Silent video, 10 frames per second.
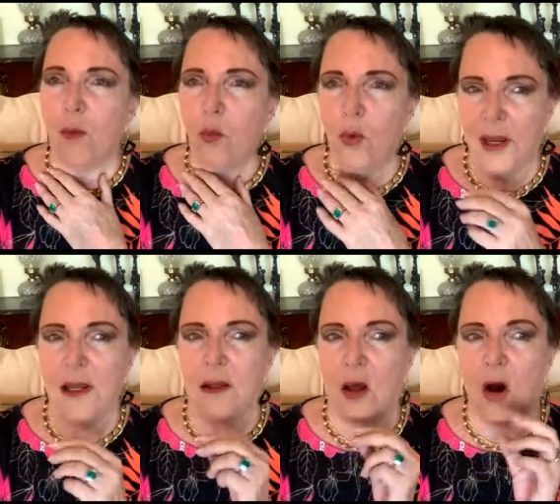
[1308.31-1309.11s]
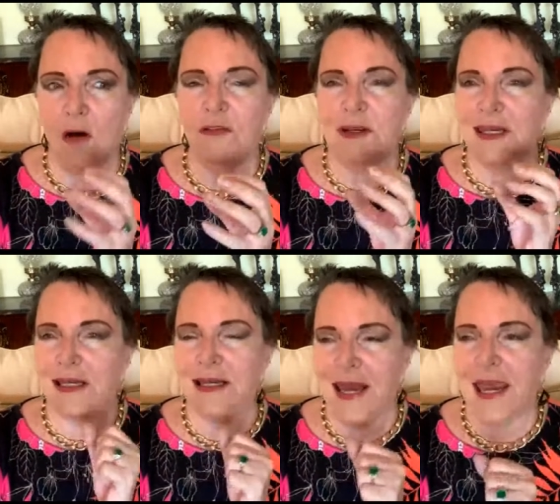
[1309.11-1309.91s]
will often
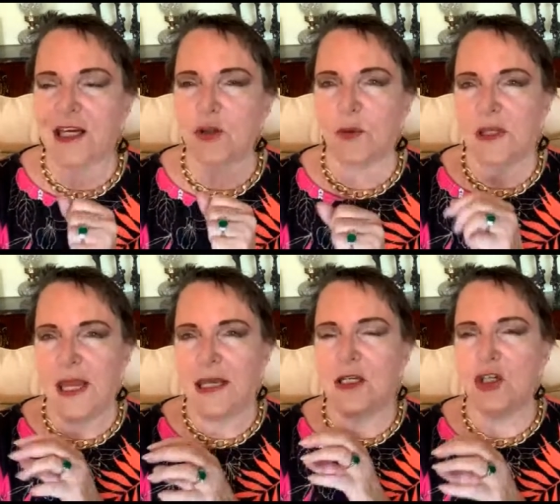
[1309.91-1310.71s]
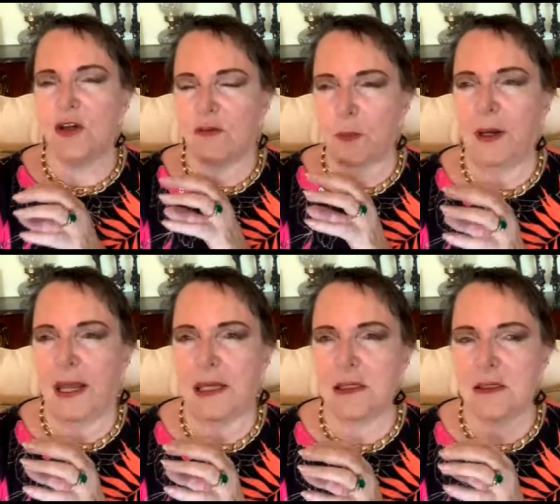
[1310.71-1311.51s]
connect with the energy of a
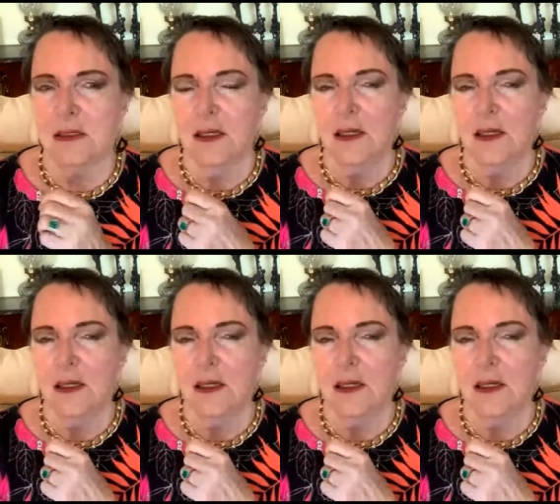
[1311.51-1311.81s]
place.